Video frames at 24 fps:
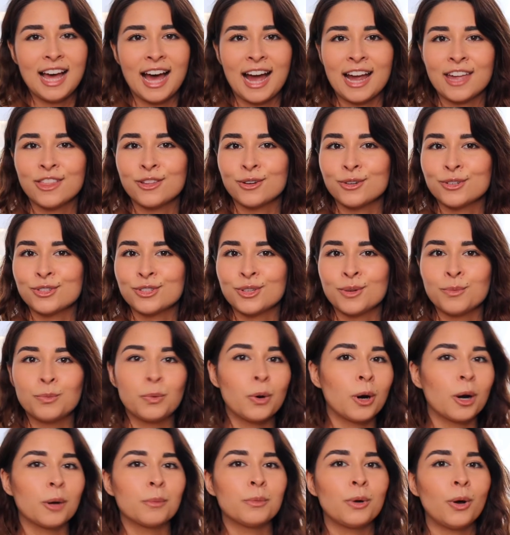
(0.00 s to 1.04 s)
either some
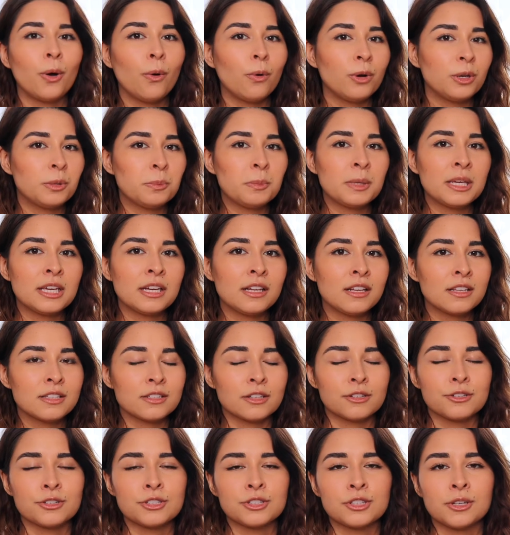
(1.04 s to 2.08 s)
warm oatmeals
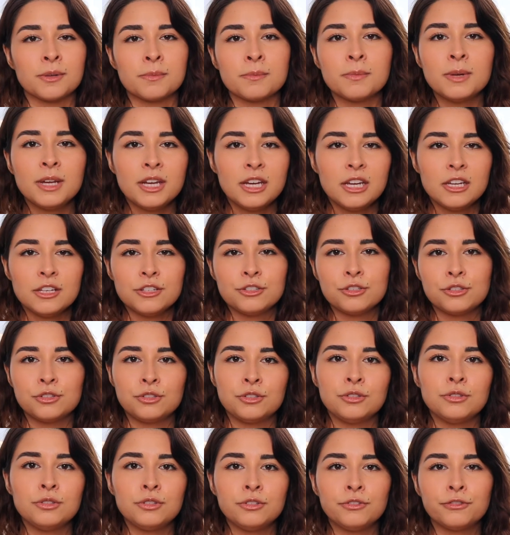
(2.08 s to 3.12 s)
or some
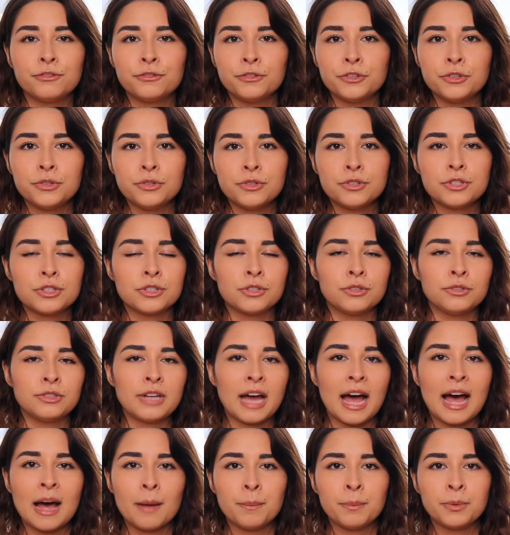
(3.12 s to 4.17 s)
stewed fruits, stewed
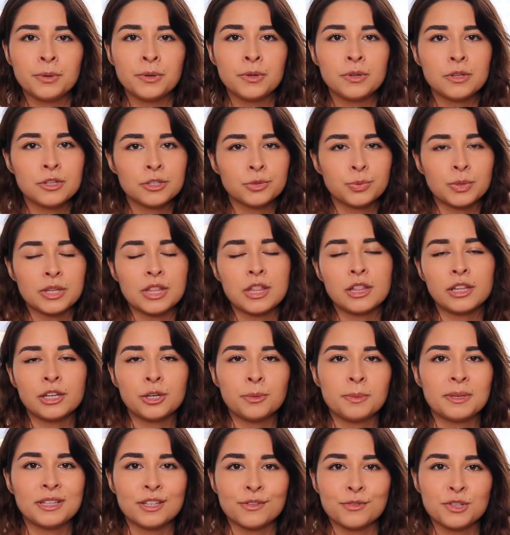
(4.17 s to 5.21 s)
apples with a
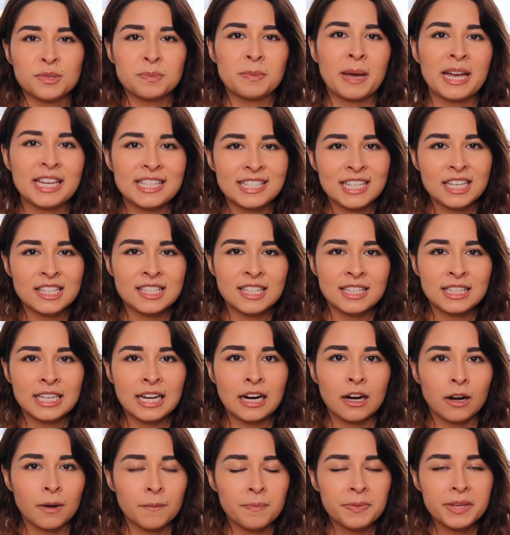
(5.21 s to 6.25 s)
little bit of spices in
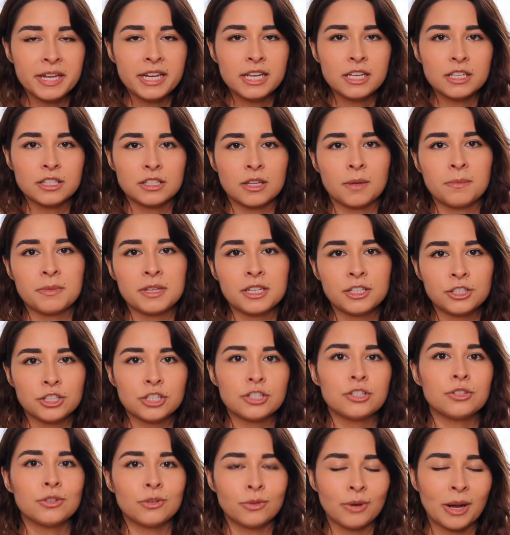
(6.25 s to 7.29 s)
there, something
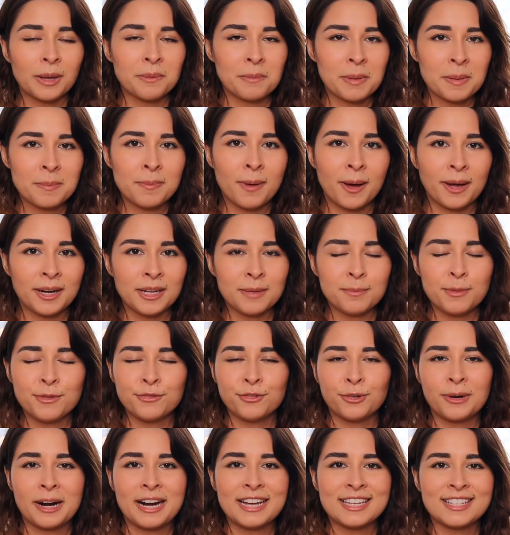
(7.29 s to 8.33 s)
just to ground my body
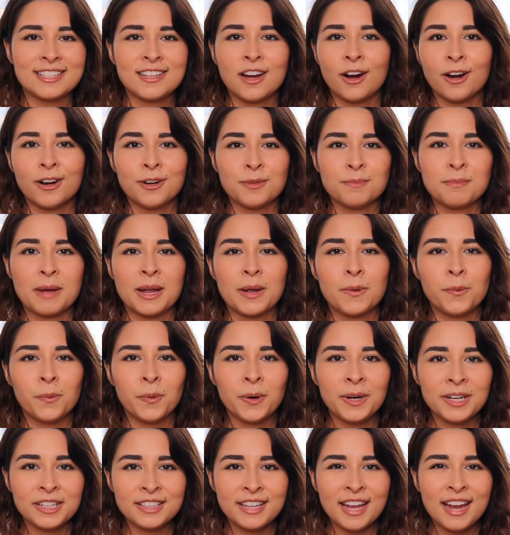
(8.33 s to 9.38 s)
before I start my
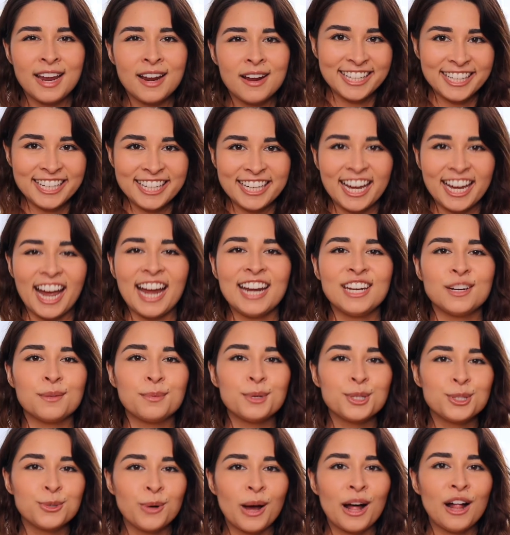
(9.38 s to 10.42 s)
workday. And
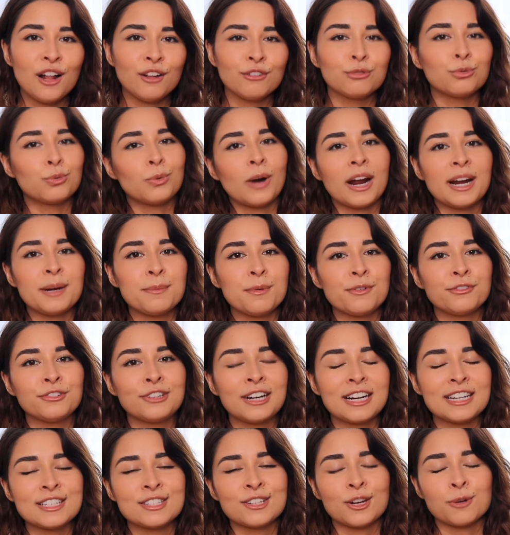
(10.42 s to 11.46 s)
number 12, right
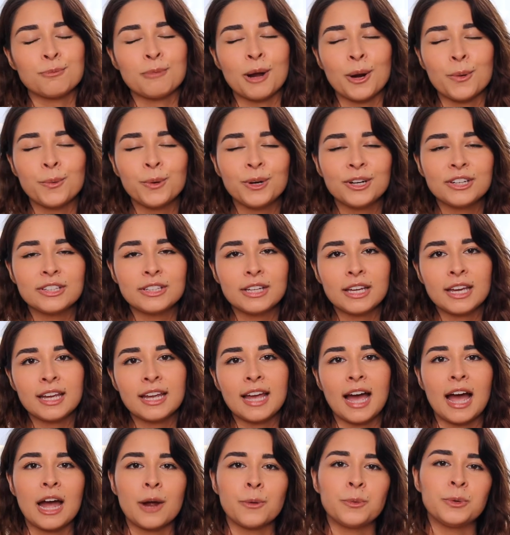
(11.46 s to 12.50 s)
before I start my
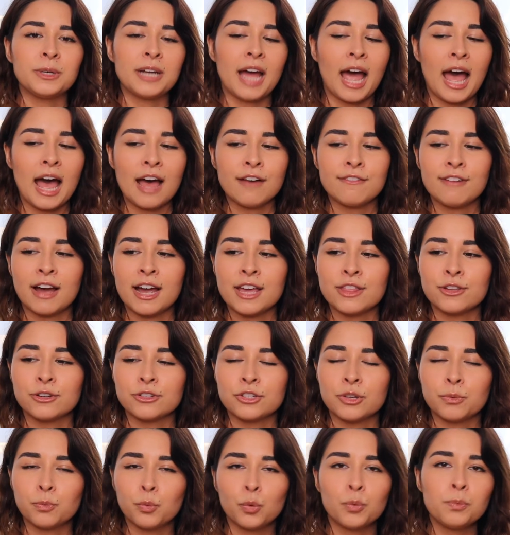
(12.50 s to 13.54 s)
workday, I would have either
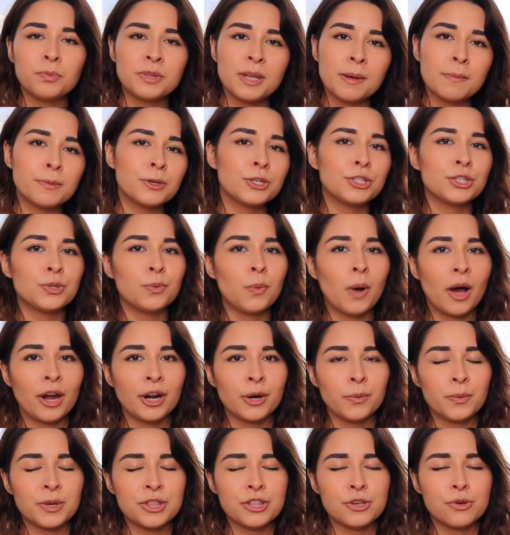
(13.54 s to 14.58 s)
some room temperature
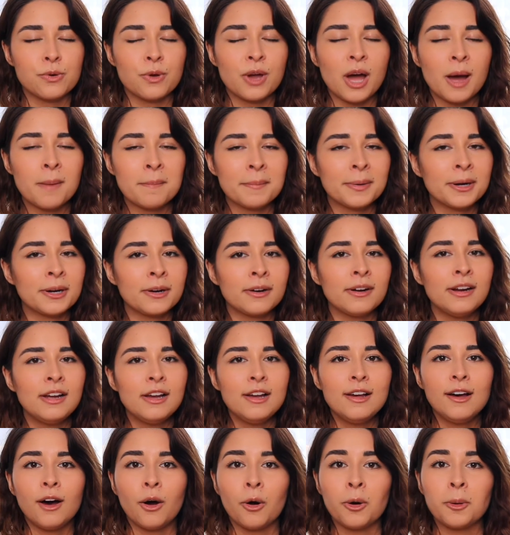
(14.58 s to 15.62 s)
water with cucumber
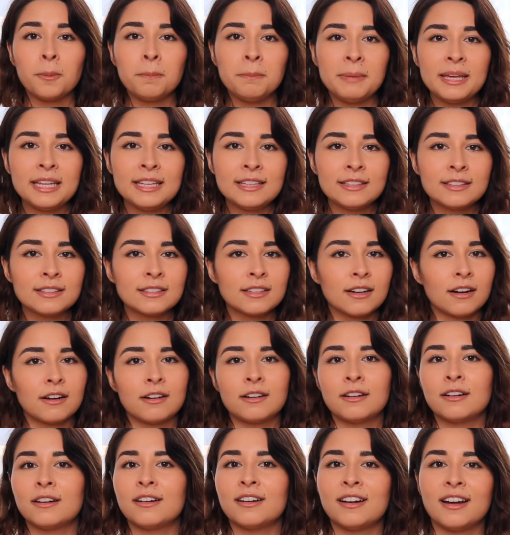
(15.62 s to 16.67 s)
or mint
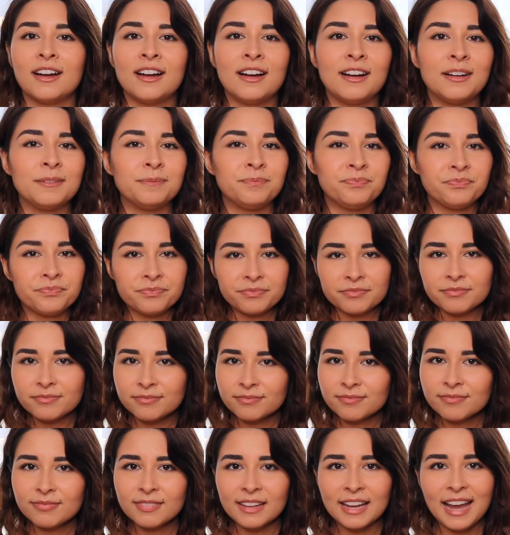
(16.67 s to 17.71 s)
or um,
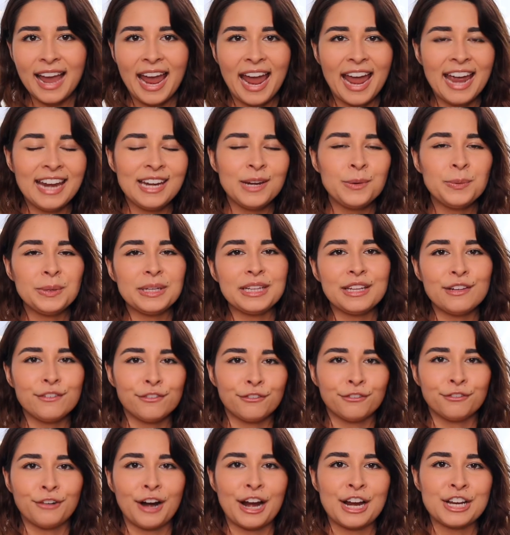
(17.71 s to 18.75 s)
any really
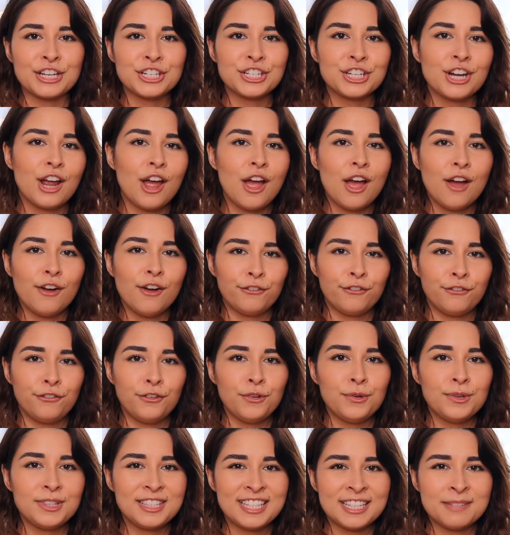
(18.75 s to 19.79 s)
fresh
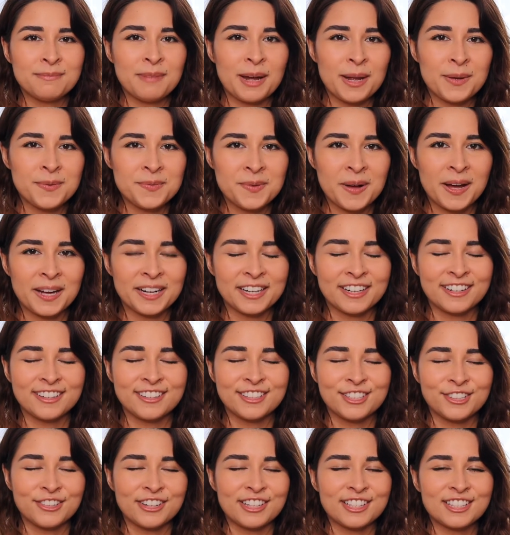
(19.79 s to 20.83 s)
foods in my water
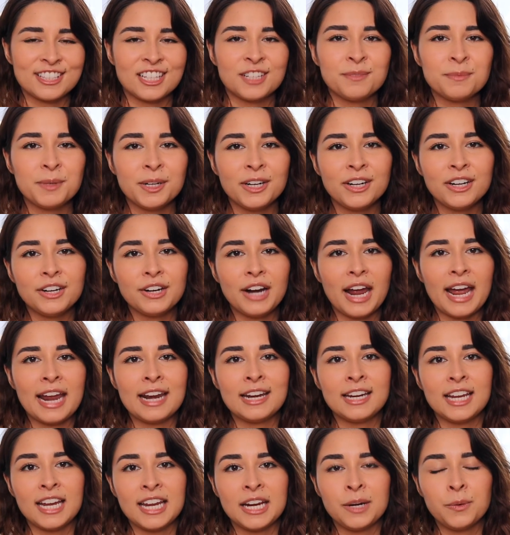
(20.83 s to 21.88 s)
during summer
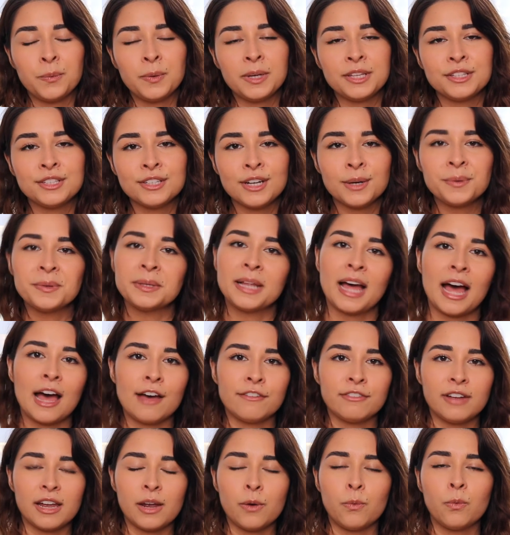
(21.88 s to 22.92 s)
and in winter we'll
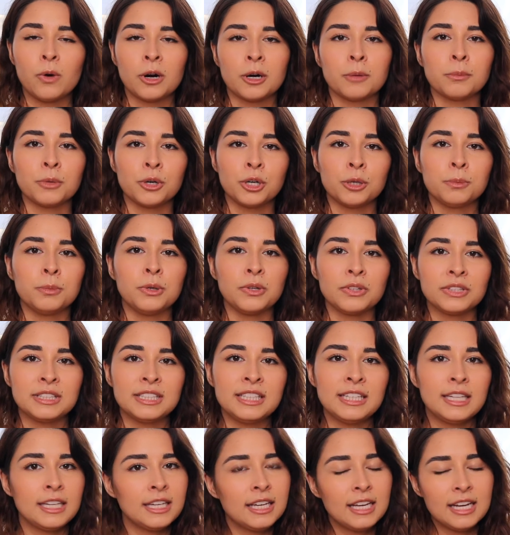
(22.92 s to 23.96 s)
have a warm herbal
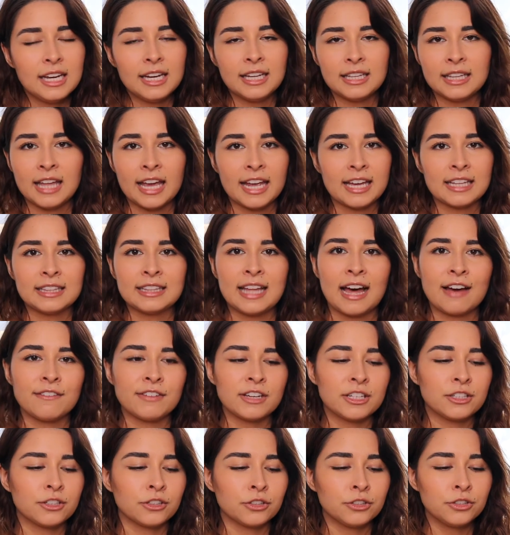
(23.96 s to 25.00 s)
tea like
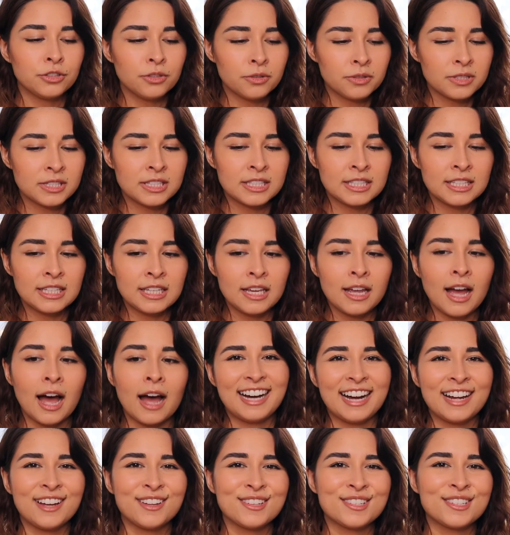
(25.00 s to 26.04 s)
lavender tulsi.
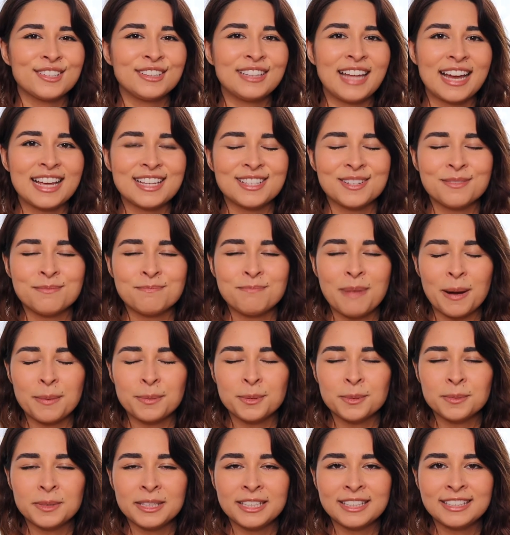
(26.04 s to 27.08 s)
I also like some
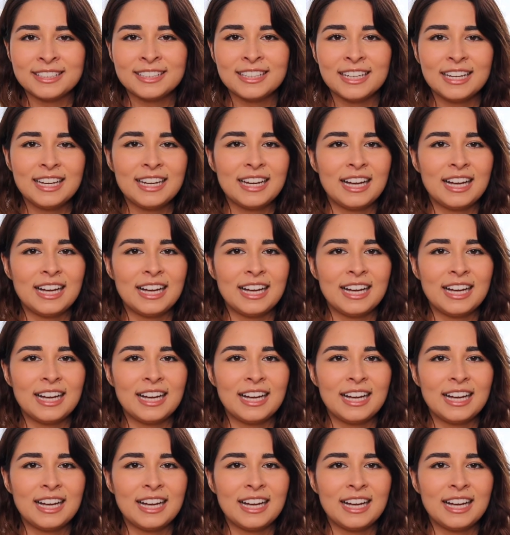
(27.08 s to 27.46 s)
peppermint.